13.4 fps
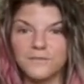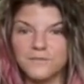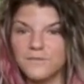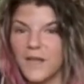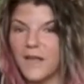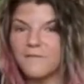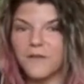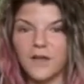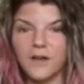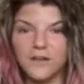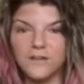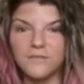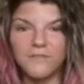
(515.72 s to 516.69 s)
I've got
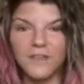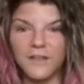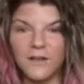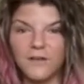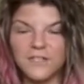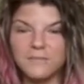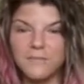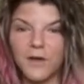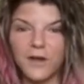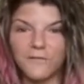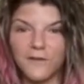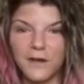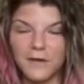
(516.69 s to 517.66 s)
a thing on
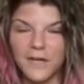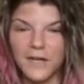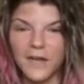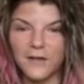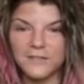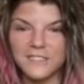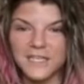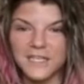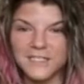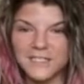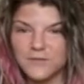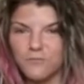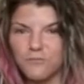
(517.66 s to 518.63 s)
Spotify right now. It's like
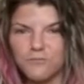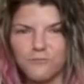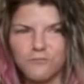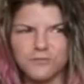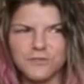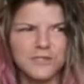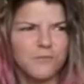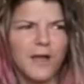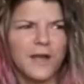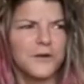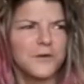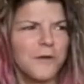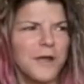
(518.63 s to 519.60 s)

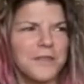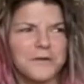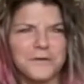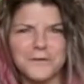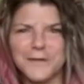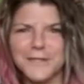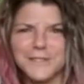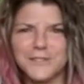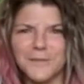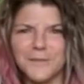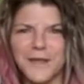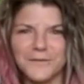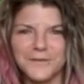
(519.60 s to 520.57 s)
sweater weather
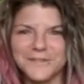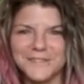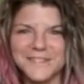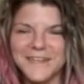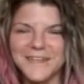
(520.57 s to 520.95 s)
instrumentals.